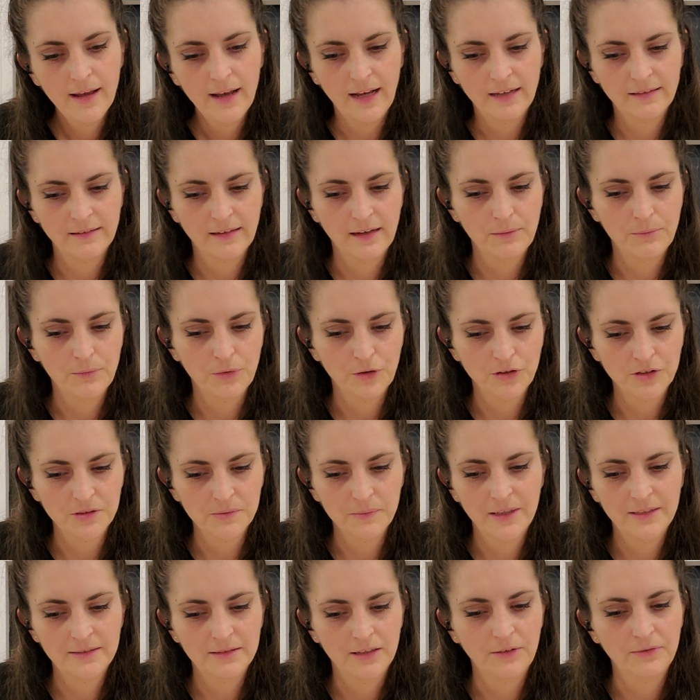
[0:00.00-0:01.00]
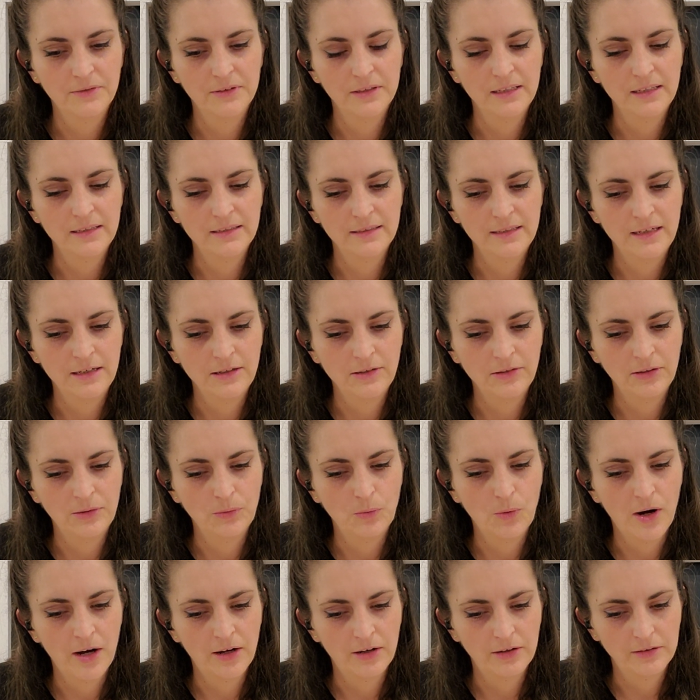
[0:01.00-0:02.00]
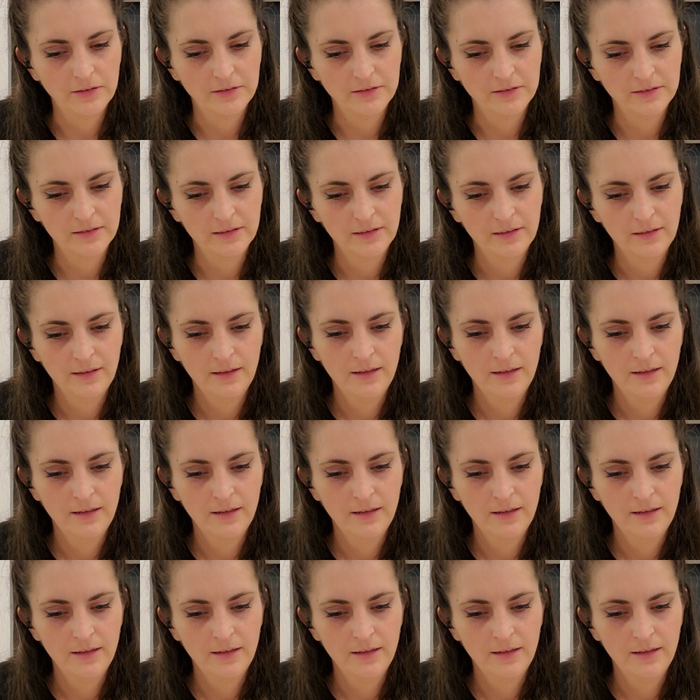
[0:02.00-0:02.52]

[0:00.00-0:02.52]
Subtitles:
As I immerse myself in these healing waters,